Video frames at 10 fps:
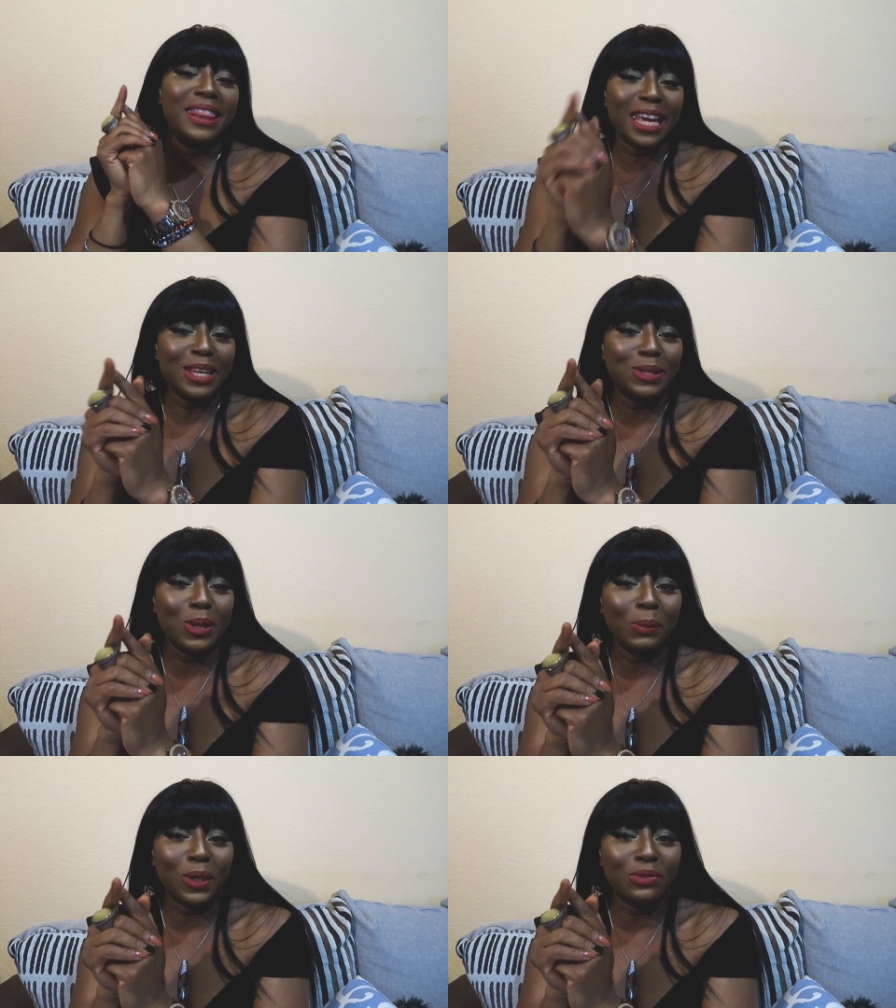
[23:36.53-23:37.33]
Thank you
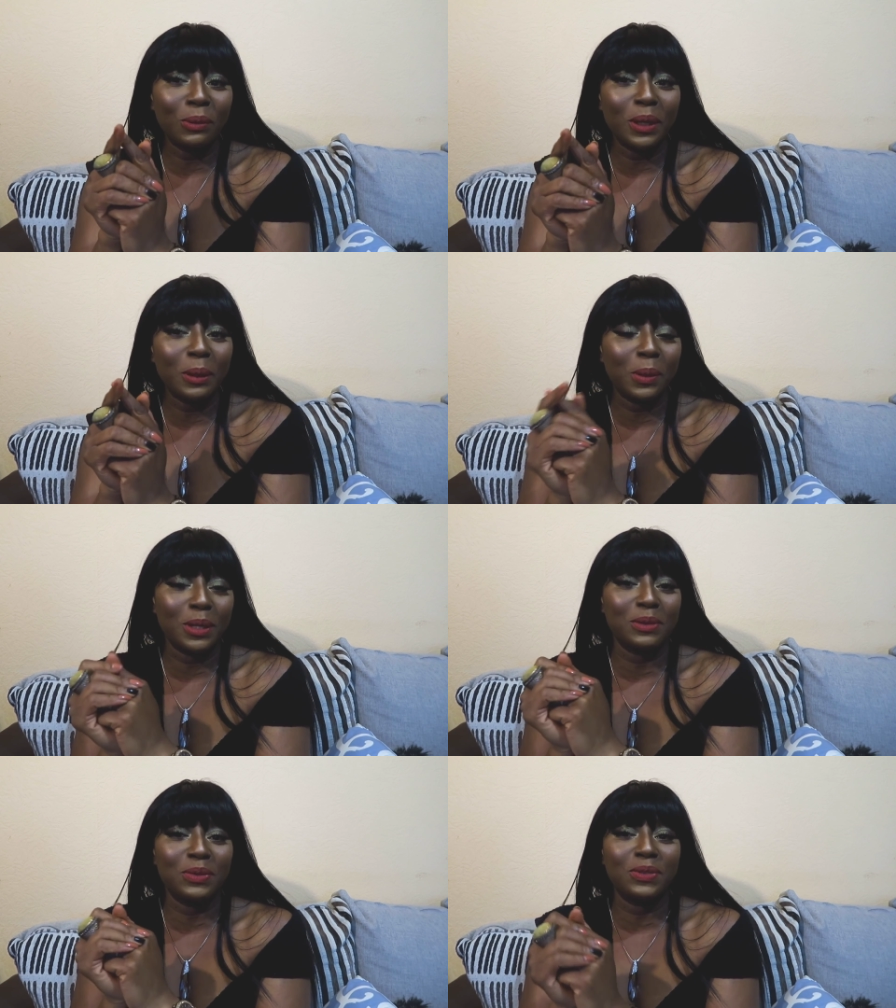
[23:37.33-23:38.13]
so much for being a
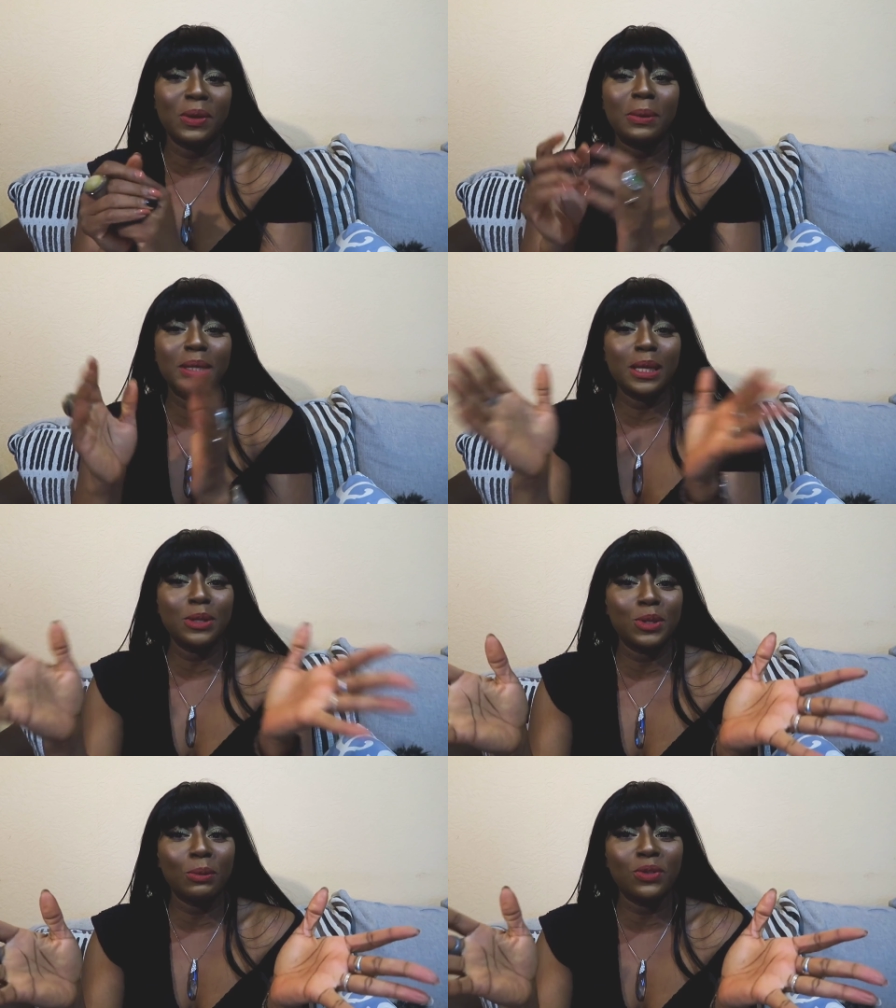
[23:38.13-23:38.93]
part of this family.
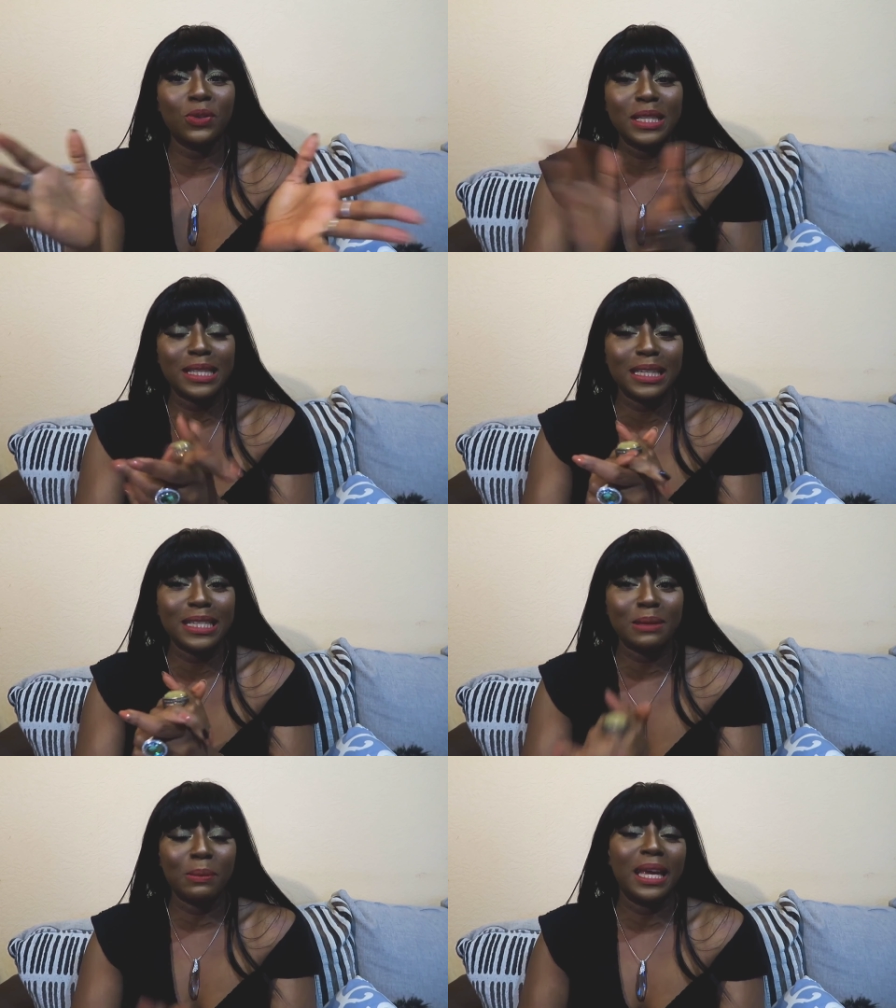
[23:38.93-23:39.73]
Thank you so much for
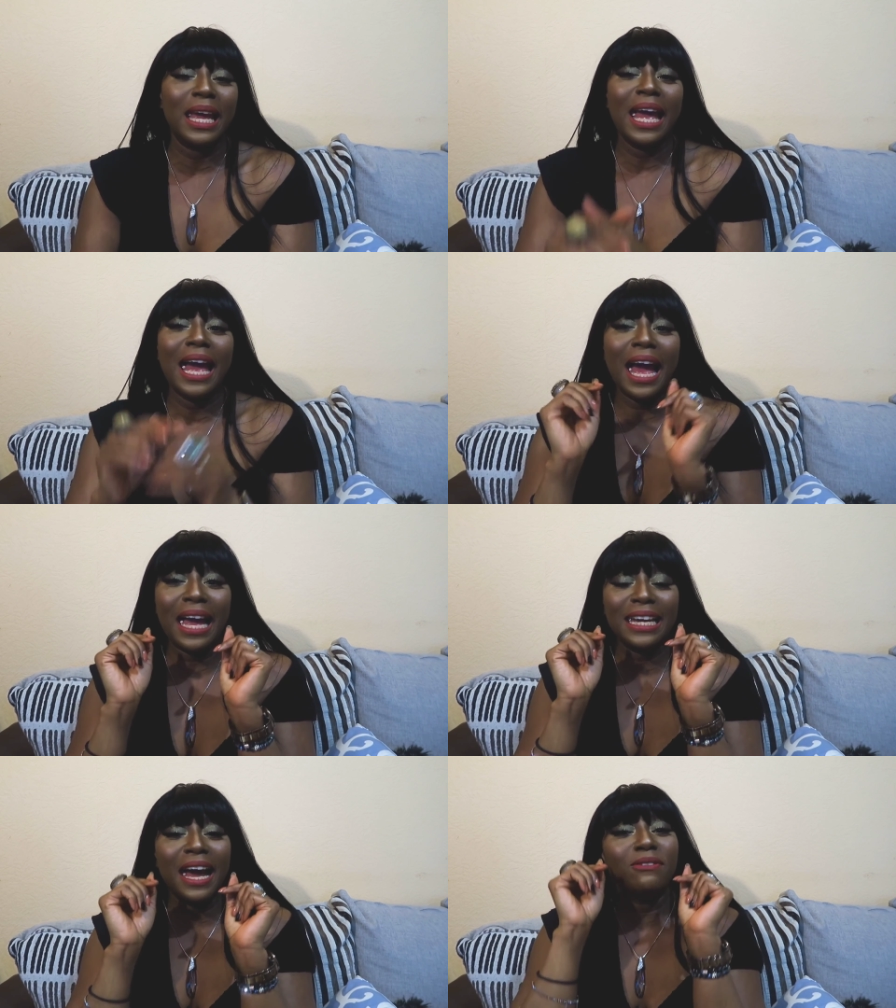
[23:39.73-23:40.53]
listening to me,
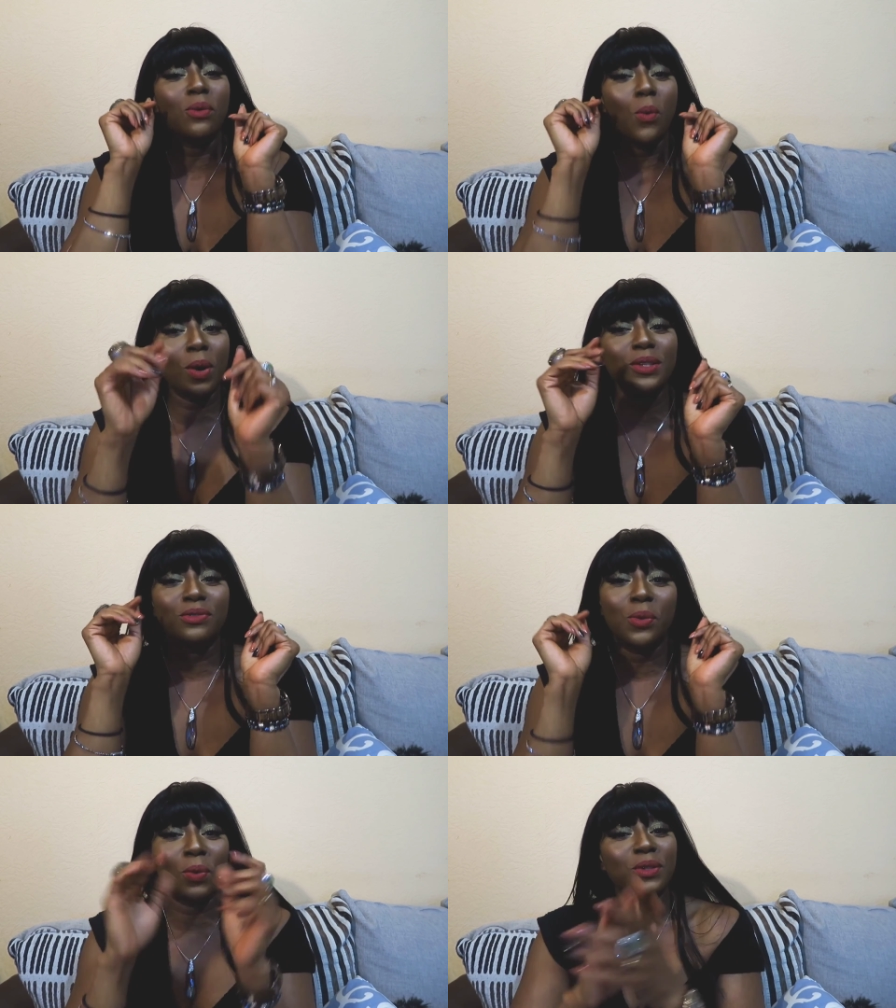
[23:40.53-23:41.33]
and have a
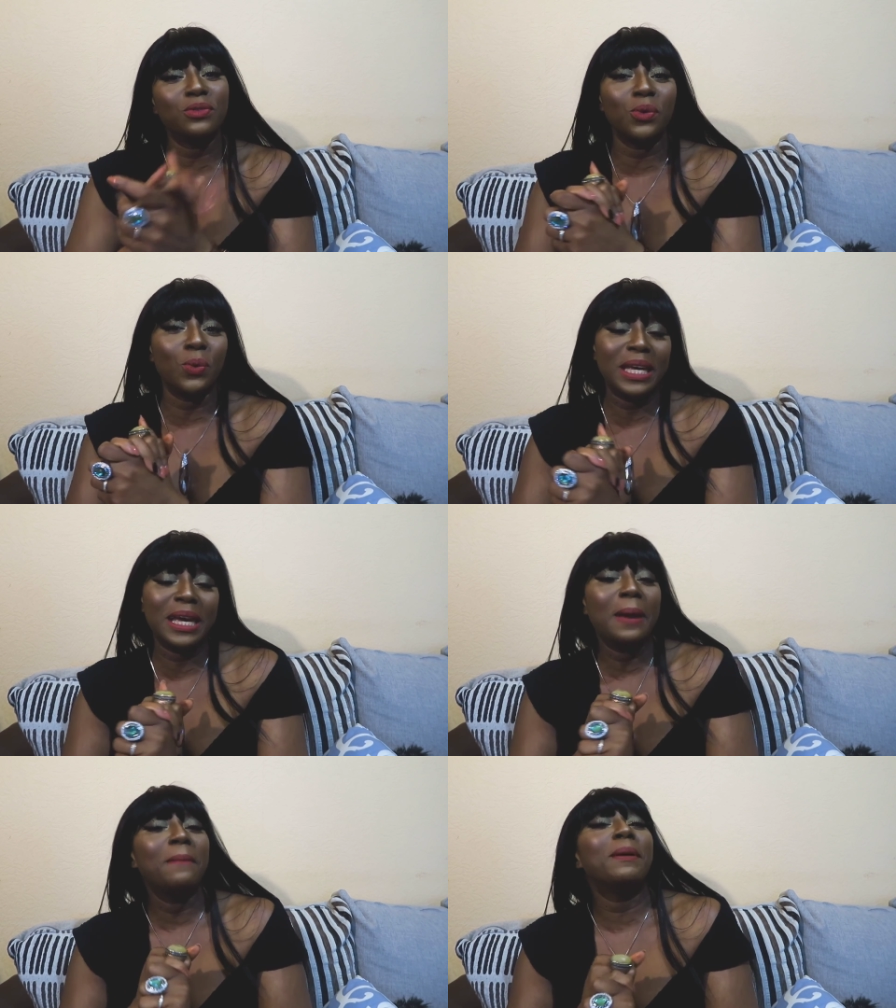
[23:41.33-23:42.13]
wonderful, wonderful
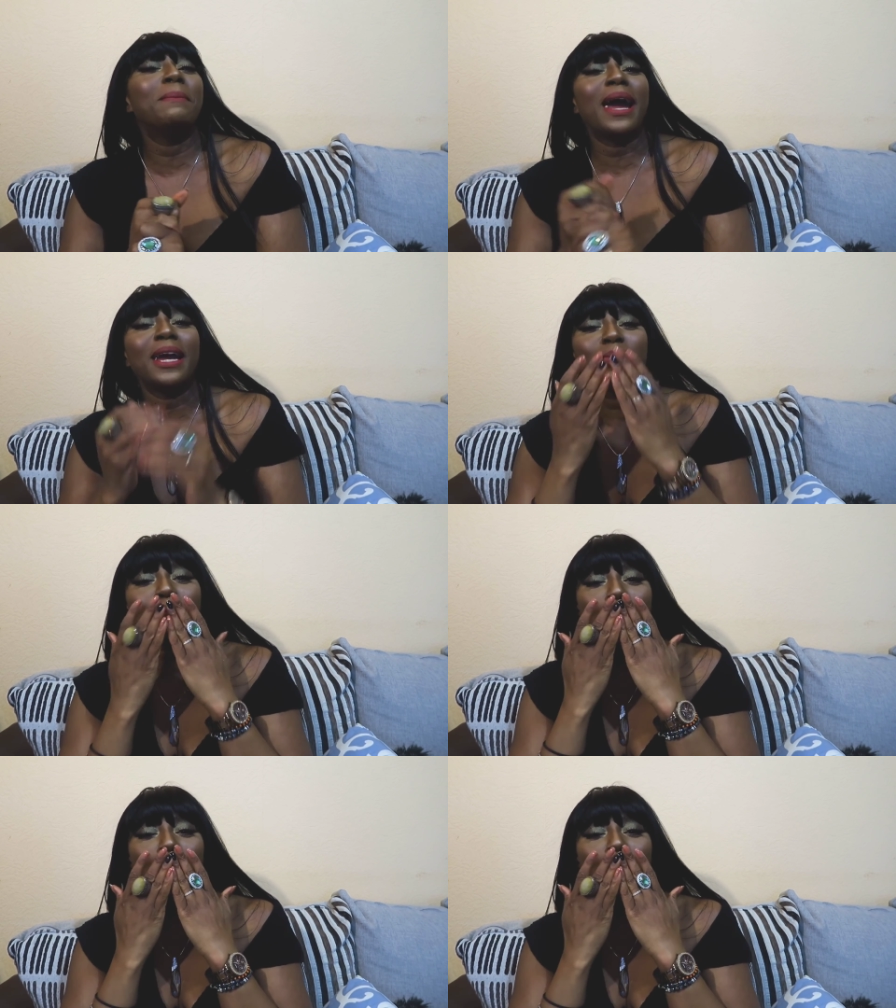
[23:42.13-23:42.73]
week. Bye-bye.